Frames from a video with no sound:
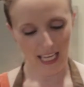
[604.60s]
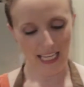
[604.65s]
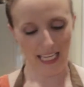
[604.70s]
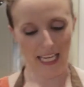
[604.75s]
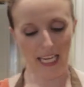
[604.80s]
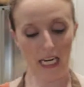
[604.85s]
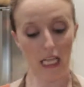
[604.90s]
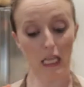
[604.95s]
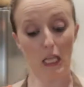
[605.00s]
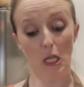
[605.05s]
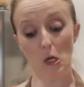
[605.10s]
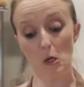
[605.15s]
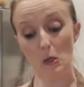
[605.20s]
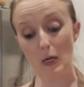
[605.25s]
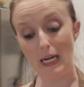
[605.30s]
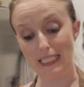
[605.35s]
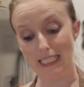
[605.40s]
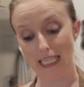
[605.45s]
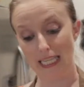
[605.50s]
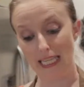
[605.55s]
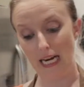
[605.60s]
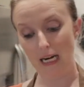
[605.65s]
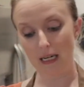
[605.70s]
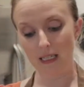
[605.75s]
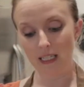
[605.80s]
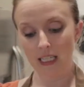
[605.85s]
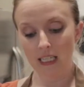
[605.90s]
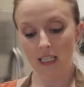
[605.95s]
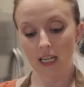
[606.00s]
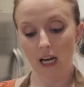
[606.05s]
Getting a little crazy there.
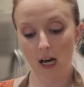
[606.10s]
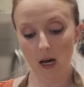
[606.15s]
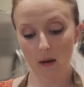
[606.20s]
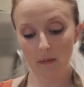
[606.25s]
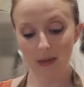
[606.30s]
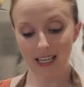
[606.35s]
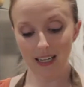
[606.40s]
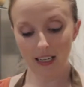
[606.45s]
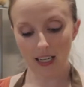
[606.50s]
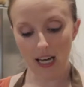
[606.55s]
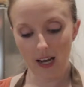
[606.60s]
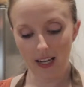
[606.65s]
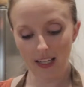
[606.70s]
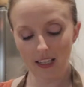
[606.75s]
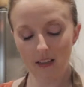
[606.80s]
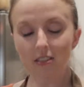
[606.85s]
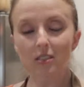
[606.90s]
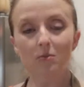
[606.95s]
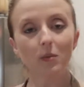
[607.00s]
It kind of